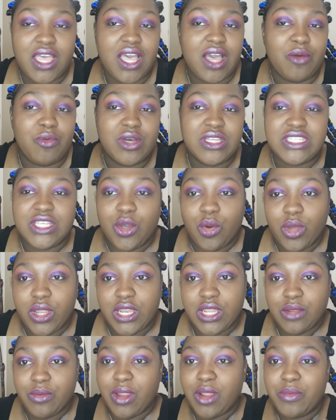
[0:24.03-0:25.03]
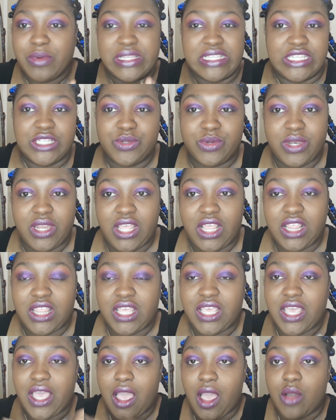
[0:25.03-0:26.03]
I wasn't going anywhere, I wasn't doing
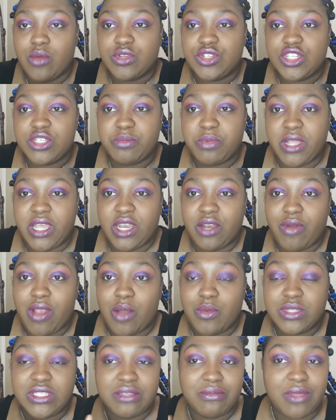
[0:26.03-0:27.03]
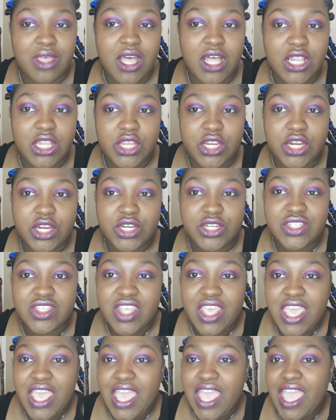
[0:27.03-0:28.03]
anything. I was just playing around with some
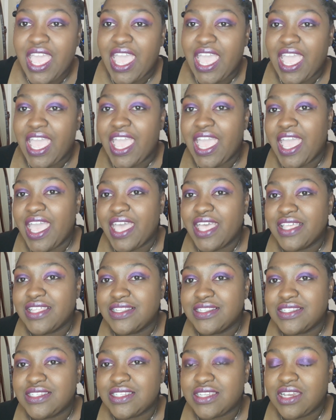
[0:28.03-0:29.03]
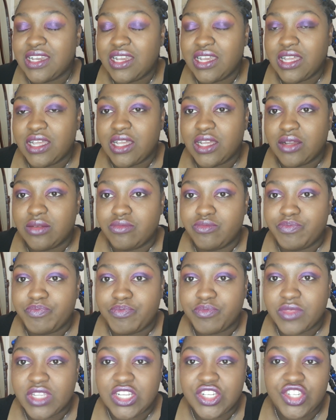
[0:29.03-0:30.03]
colors and
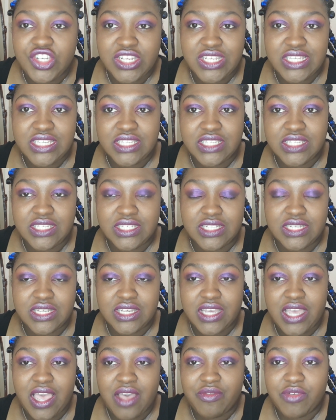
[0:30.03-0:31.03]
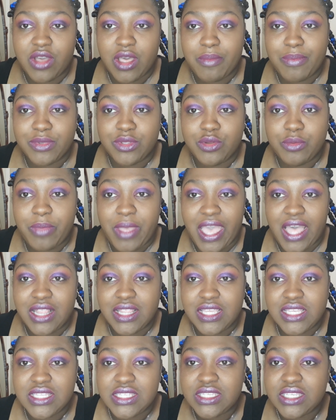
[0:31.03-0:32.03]
just I have a couple new
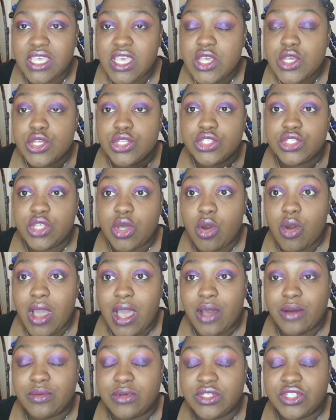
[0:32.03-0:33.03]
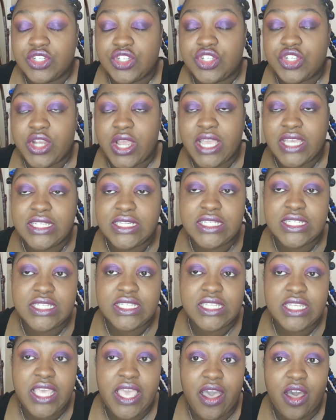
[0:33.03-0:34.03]
palettes, so I was trying to
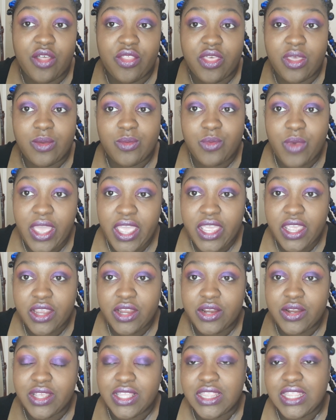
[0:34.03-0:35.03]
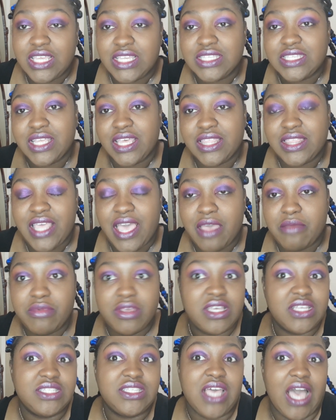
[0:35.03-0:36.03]
see how they wear and things like that
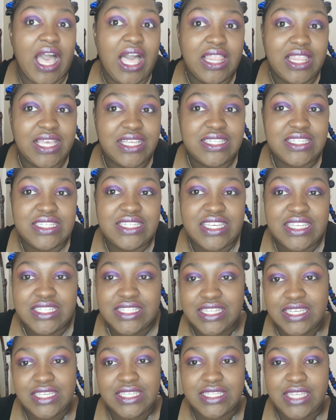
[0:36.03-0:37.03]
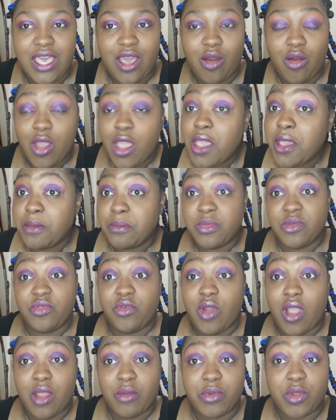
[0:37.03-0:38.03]
because I like to test things out
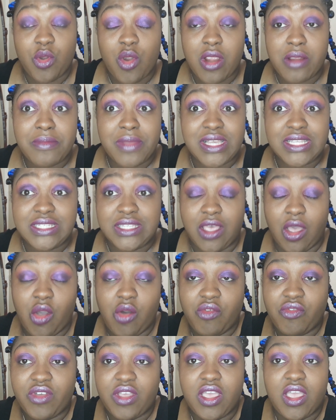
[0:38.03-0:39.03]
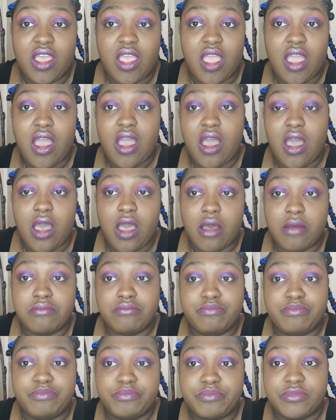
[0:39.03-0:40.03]
before I record myself
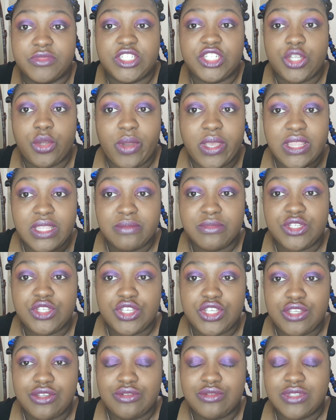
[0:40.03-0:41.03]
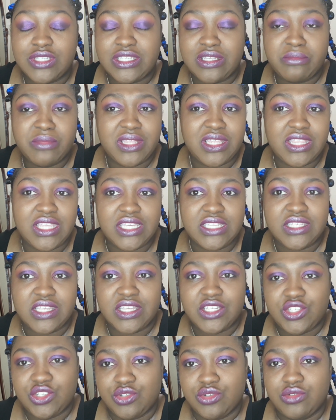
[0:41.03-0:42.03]
showing them to you. Some of the things
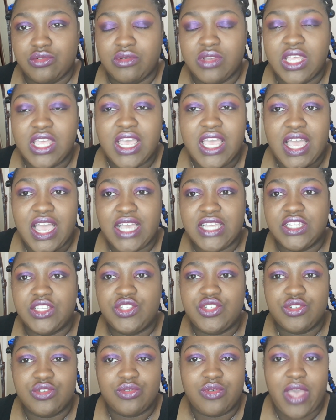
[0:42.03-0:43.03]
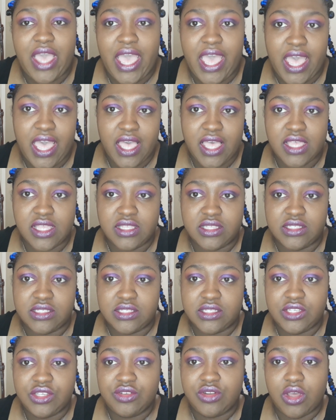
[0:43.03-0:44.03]
I do
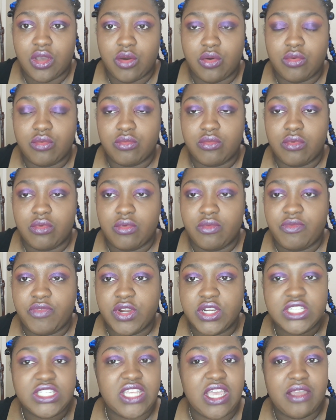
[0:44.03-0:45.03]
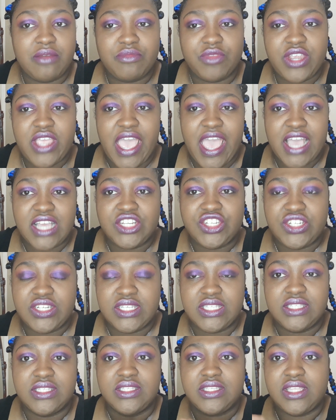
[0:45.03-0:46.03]
as, first time
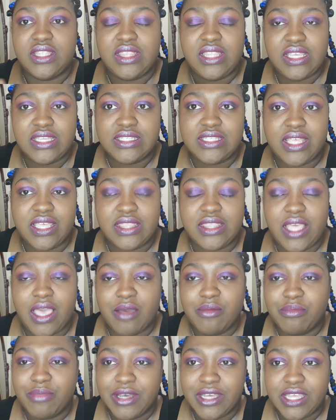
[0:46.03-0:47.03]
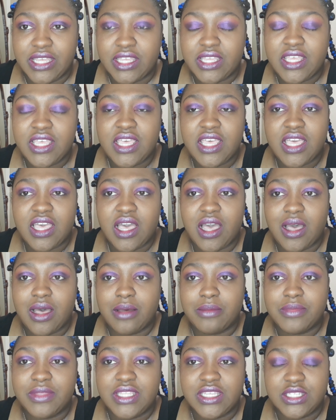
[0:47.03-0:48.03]
reactions and things like that. But
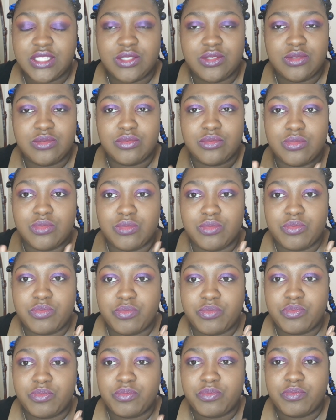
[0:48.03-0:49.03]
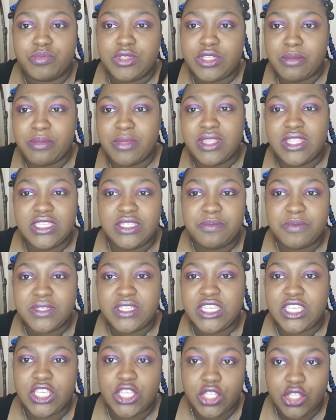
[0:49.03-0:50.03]
this some of these
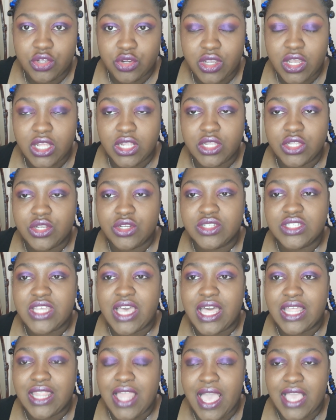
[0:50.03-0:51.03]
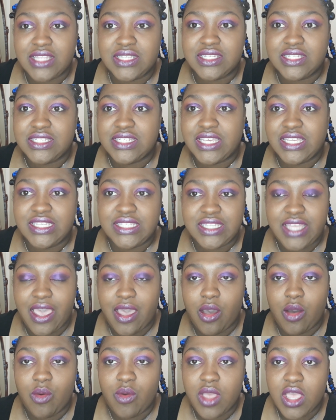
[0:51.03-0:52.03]
particular colors I like to test
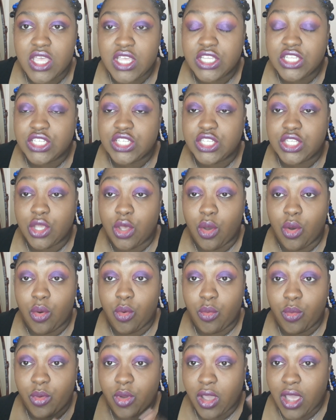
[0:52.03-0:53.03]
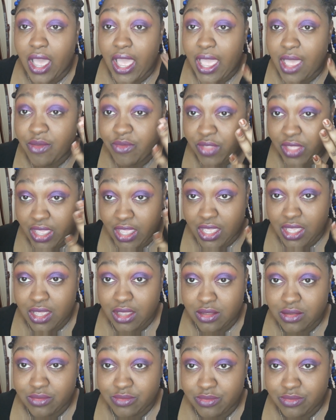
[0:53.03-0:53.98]
out. So I have like